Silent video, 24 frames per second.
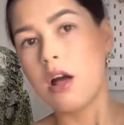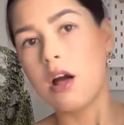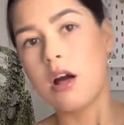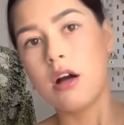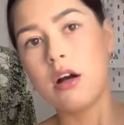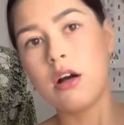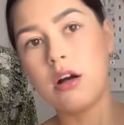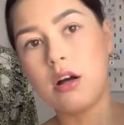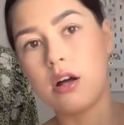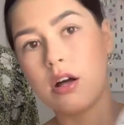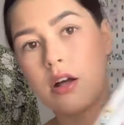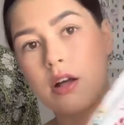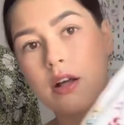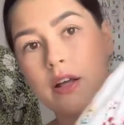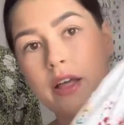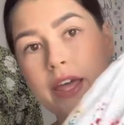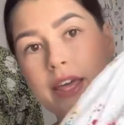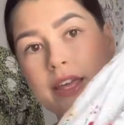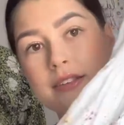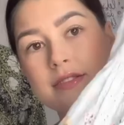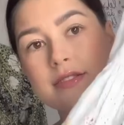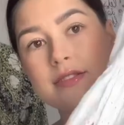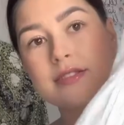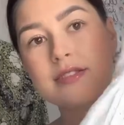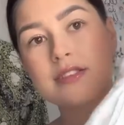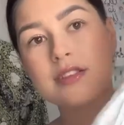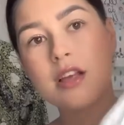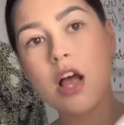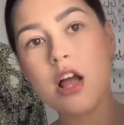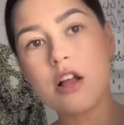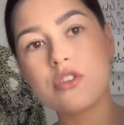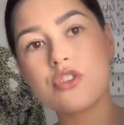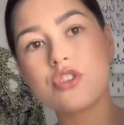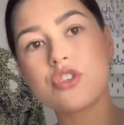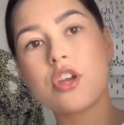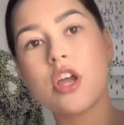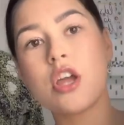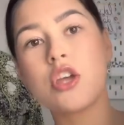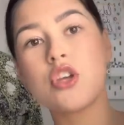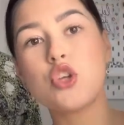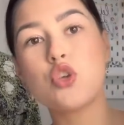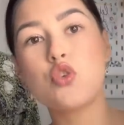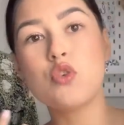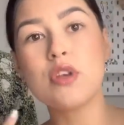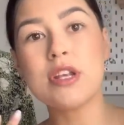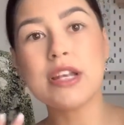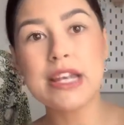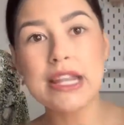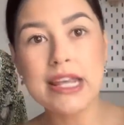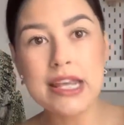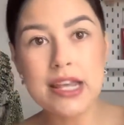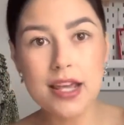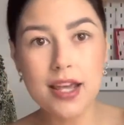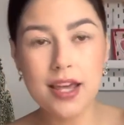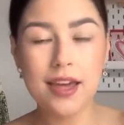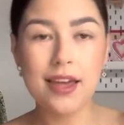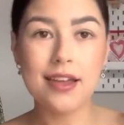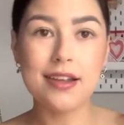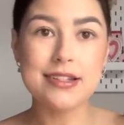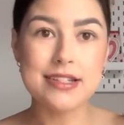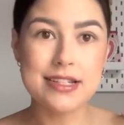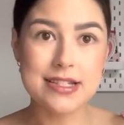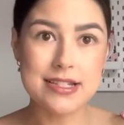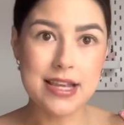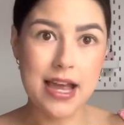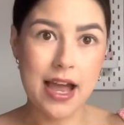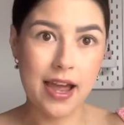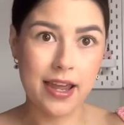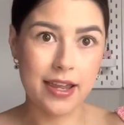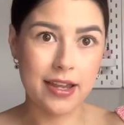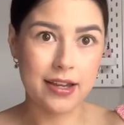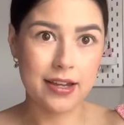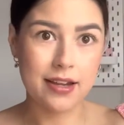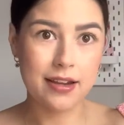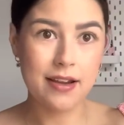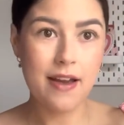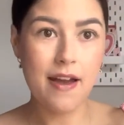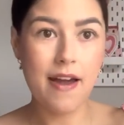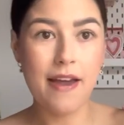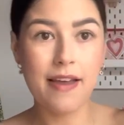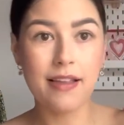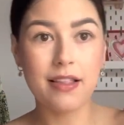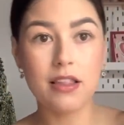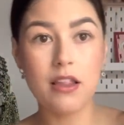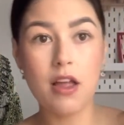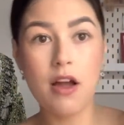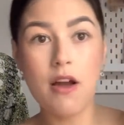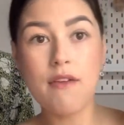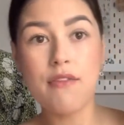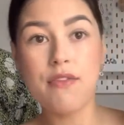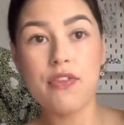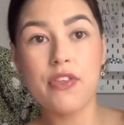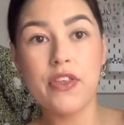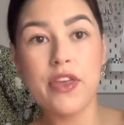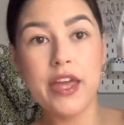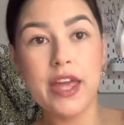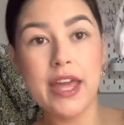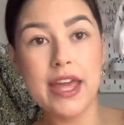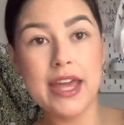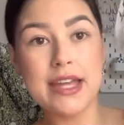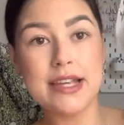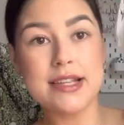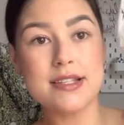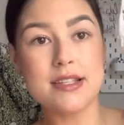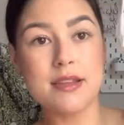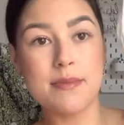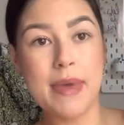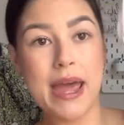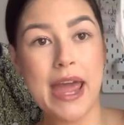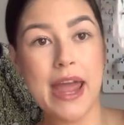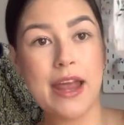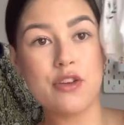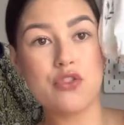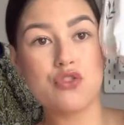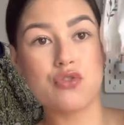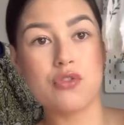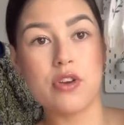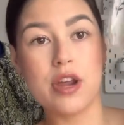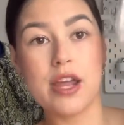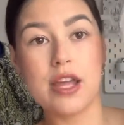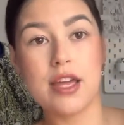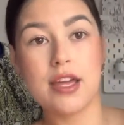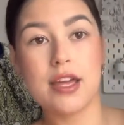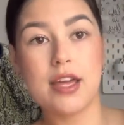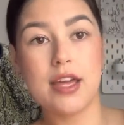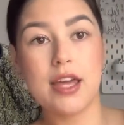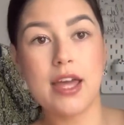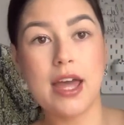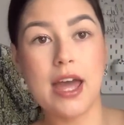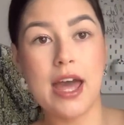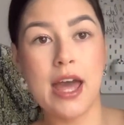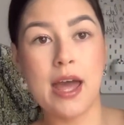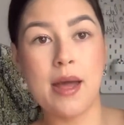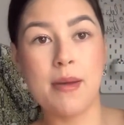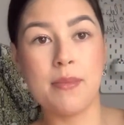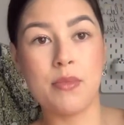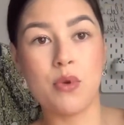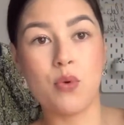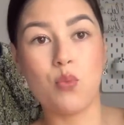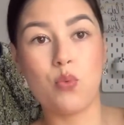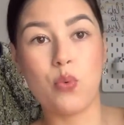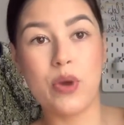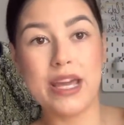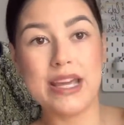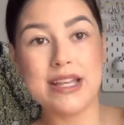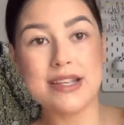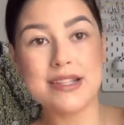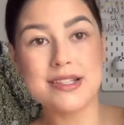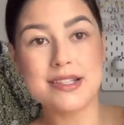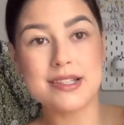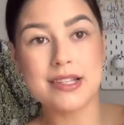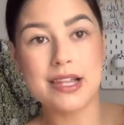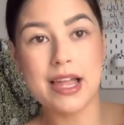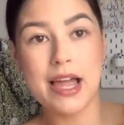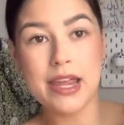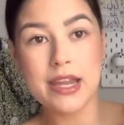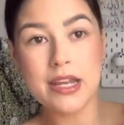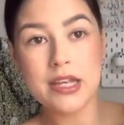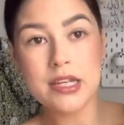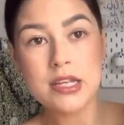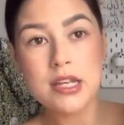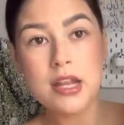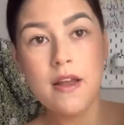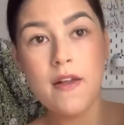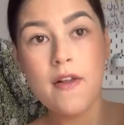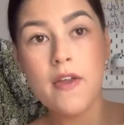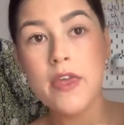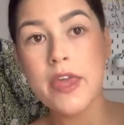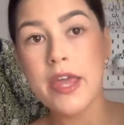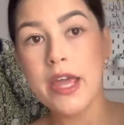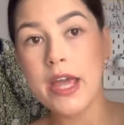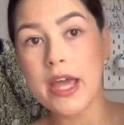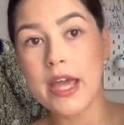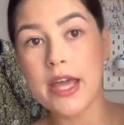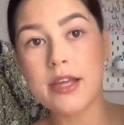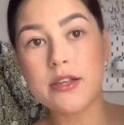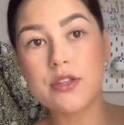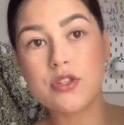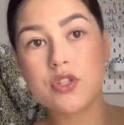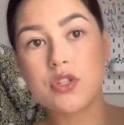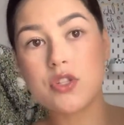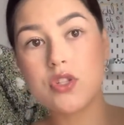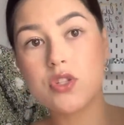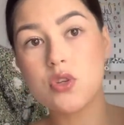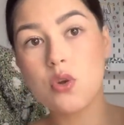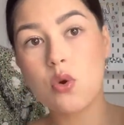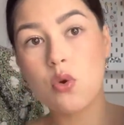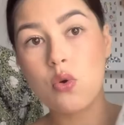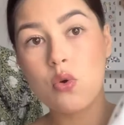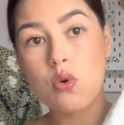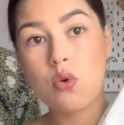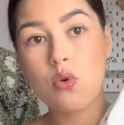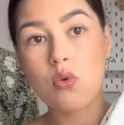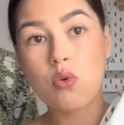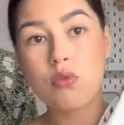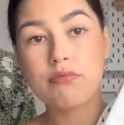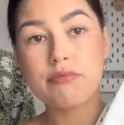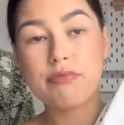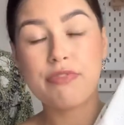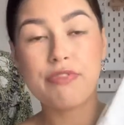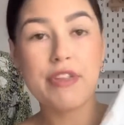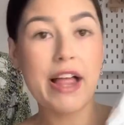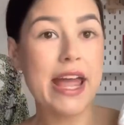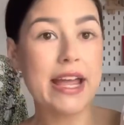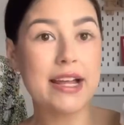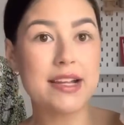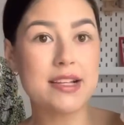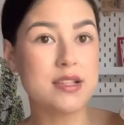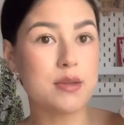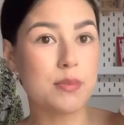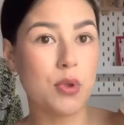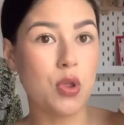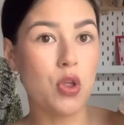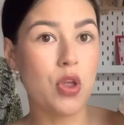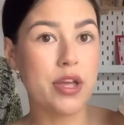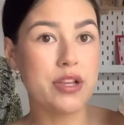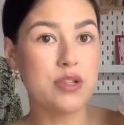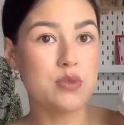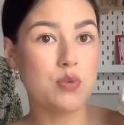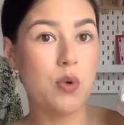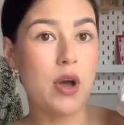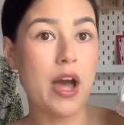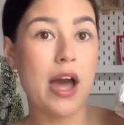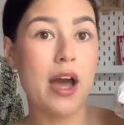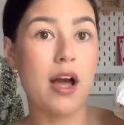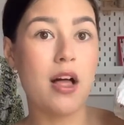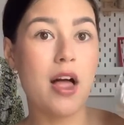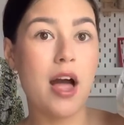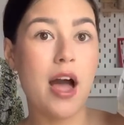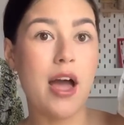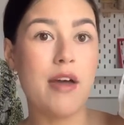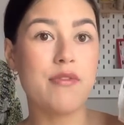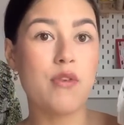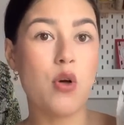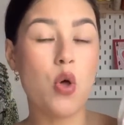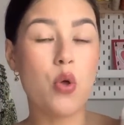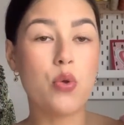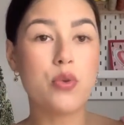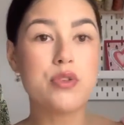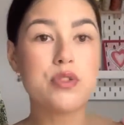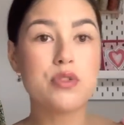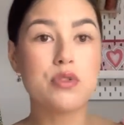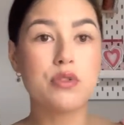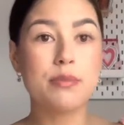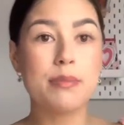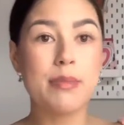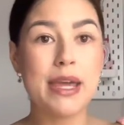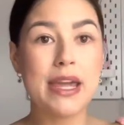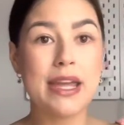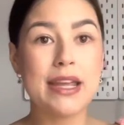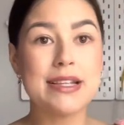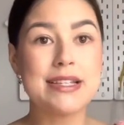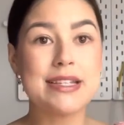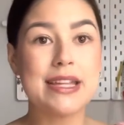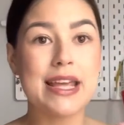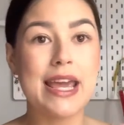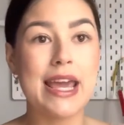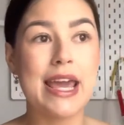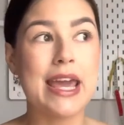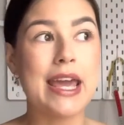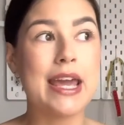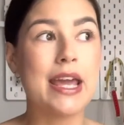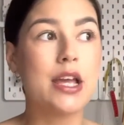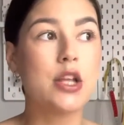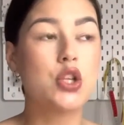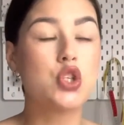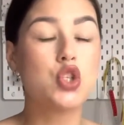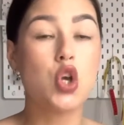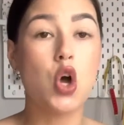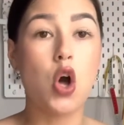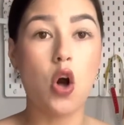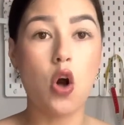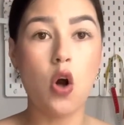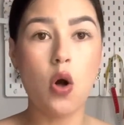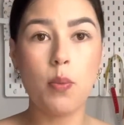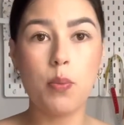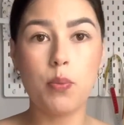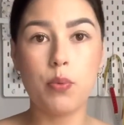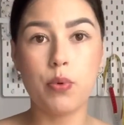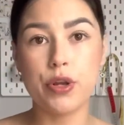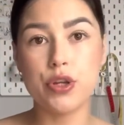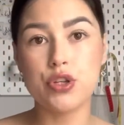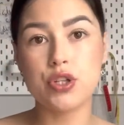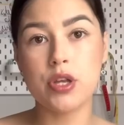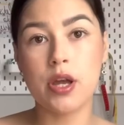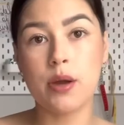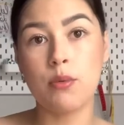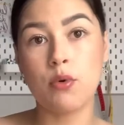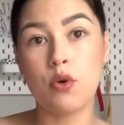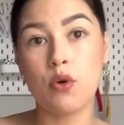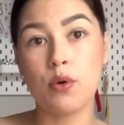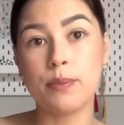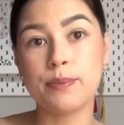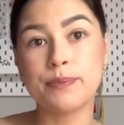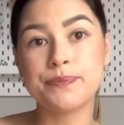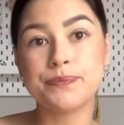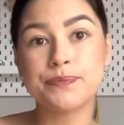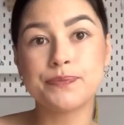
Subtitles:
Oh, it's such a unique design. I love the asymmetric waistline. It's so flexible as well. I've also made a top, which I will